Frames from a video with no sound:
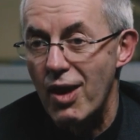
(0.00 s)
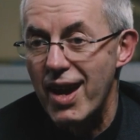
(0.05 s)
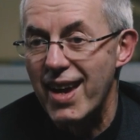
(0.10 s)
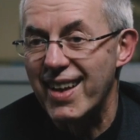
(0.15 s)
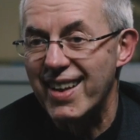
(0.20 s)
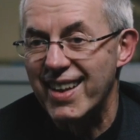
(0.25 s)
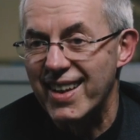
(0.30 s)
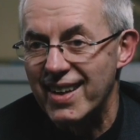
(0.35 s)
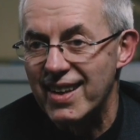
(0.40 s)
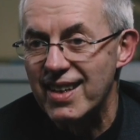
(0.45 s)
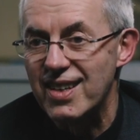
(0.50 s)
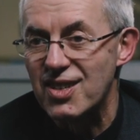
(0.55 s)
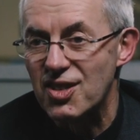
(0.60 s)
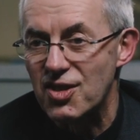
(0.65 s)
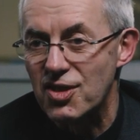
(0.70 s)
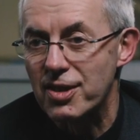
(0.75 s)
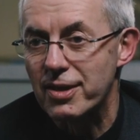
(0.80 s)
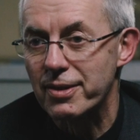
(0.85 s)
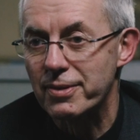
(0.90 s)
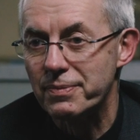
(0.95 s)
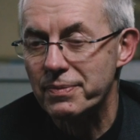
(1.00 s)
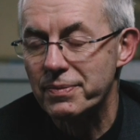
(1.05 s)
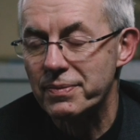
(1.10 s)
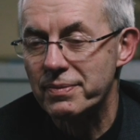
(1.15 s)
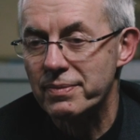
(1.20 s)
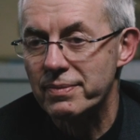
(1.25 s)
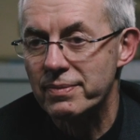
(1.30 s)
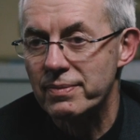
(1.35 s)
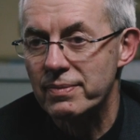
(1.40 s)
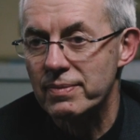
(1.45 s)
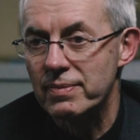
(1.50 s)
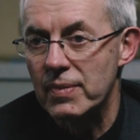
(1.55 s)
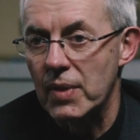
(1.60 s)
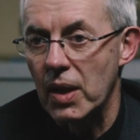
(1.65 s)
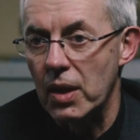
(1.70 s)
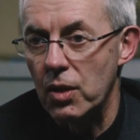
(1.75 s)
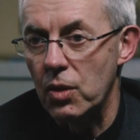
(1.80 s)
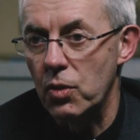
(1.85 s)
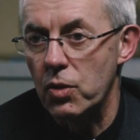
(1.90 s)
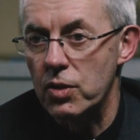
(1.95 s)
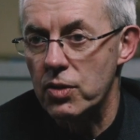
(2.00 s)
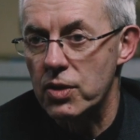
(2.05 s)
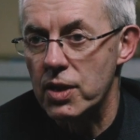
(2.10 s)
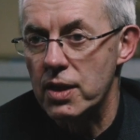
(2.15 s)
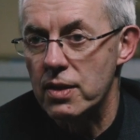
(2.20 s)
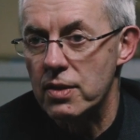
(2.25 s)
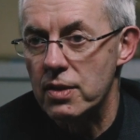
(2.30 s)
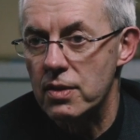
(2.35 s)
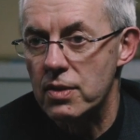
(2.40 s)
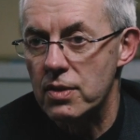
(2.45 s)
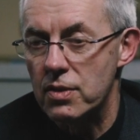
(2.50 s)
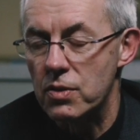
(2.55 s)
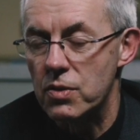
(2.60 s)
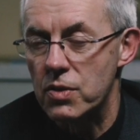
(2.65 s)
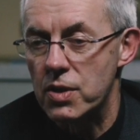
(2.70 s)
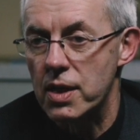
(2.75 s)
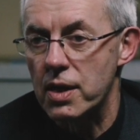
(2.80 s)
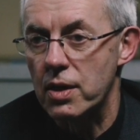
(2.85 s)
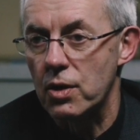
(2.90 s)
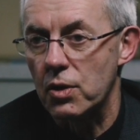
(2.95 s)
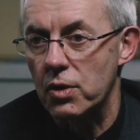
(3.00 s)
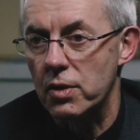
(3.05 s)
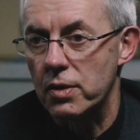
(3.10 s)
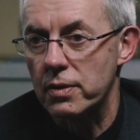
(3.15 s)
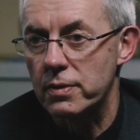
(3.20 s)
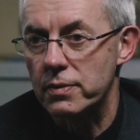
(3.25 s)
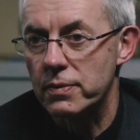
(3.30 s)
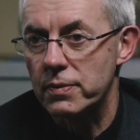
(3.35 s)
really is. Look at Jesus, you see God.